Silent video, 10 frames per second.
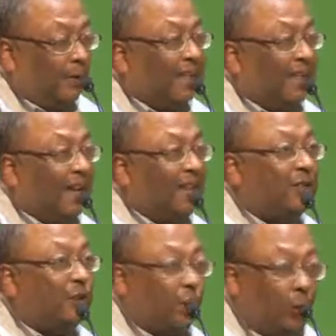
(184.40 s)
this can
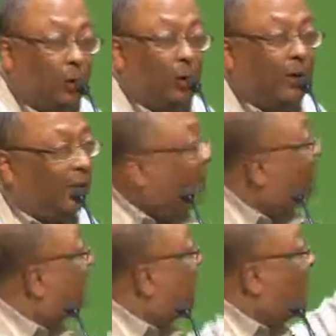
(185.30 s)
store,
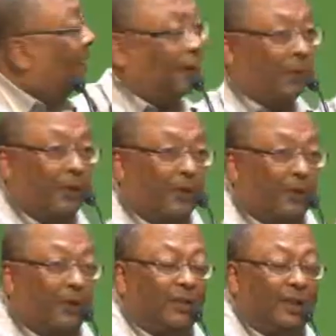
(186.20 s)
this single unit which
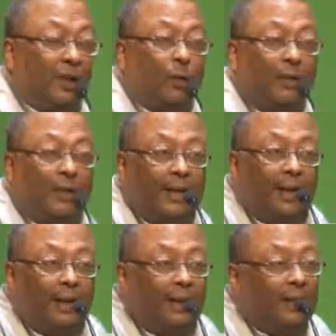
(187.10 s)
you are seeing over
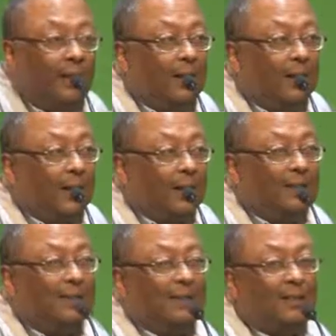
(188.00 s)
there
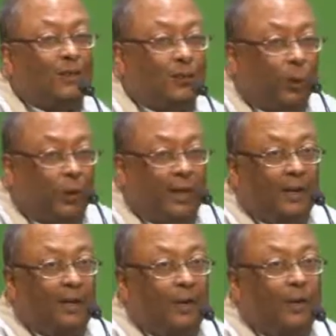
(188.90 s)
is
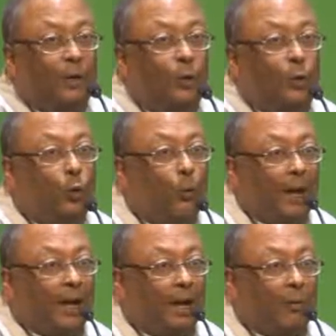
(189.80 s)
storing 2
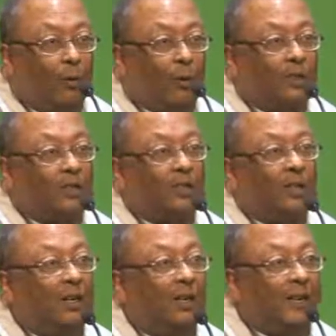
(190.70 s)
megawatts
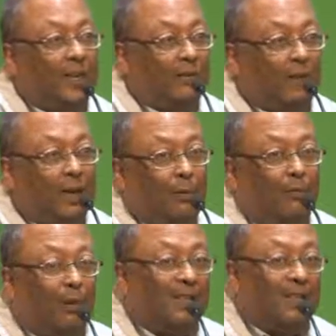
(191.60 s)
deliverable
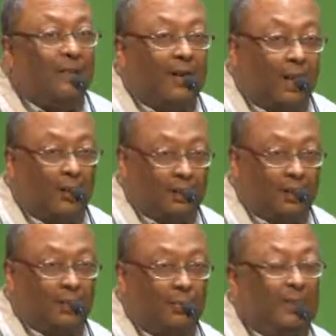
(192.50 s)
for 7
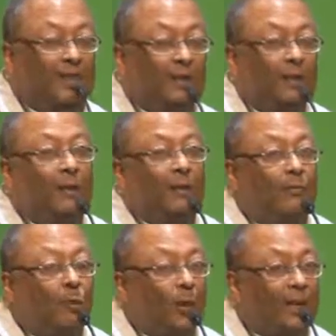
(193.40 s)
hours, means
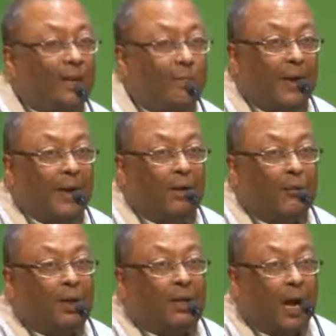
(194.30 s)
14
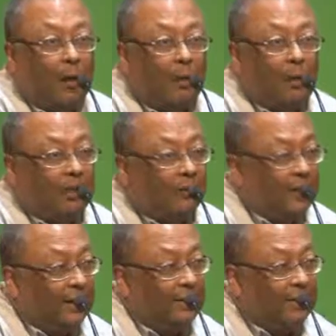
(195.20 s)
megawatt hours of
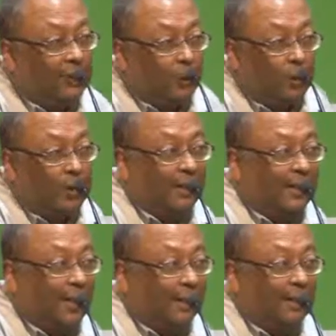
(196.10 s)
energy stored in
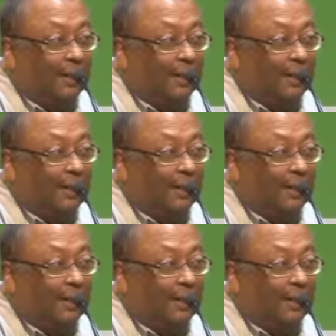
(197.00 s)
that.